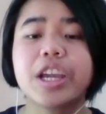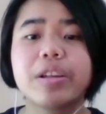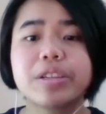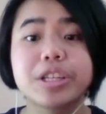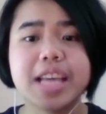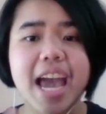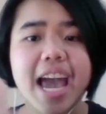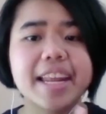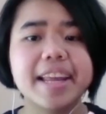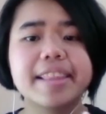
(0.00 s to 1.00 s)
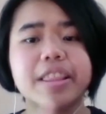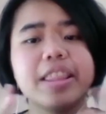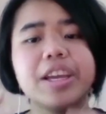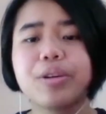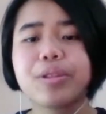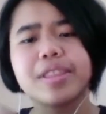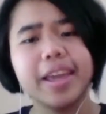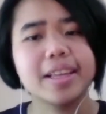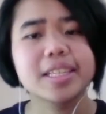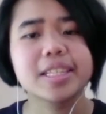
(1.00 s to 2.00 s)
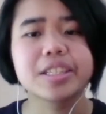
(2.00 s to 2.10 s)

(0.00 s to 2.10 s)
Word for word: you know, just adding the little things.